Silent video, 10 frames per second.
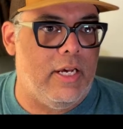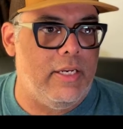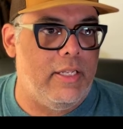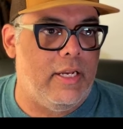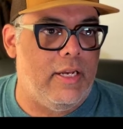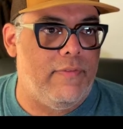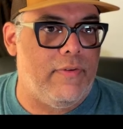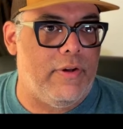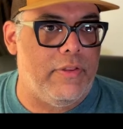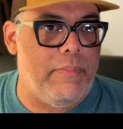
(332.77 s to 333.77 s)
and off
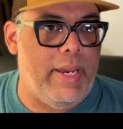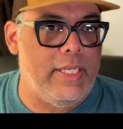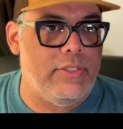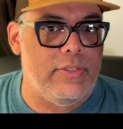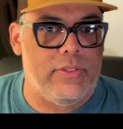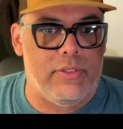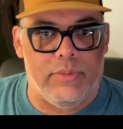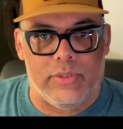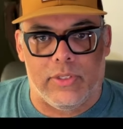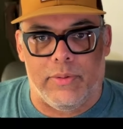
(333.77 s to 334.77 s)
all the badges. So
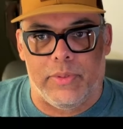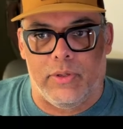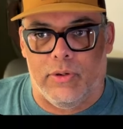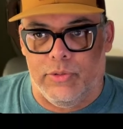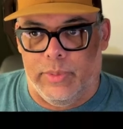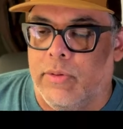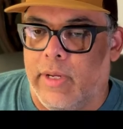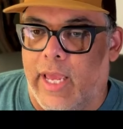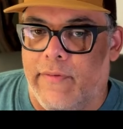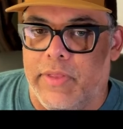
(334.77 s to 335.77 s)
we'll start with the gold one.
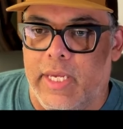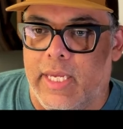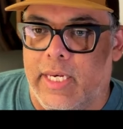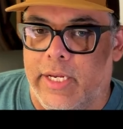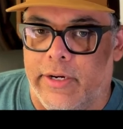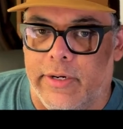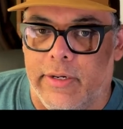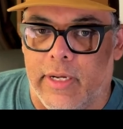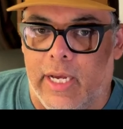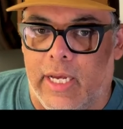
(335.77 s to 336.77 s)
Everything in here,
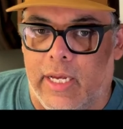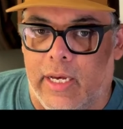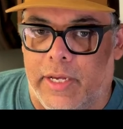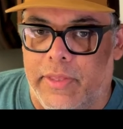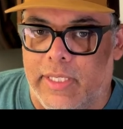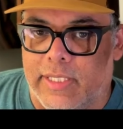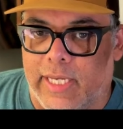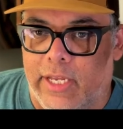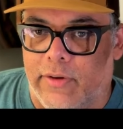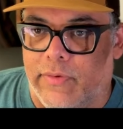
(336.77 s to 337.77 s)
on this
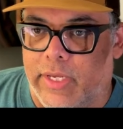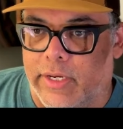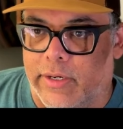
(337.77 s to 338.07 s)
side over here,